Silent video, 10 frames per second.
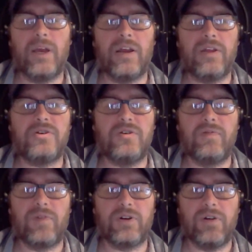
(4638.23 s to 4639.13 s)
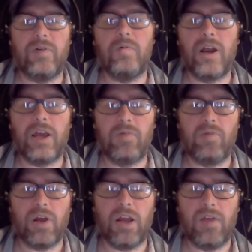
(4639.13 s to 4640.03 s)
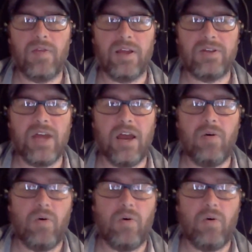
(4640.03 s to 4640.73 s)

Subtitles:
getting the student version if you want to get working on things now,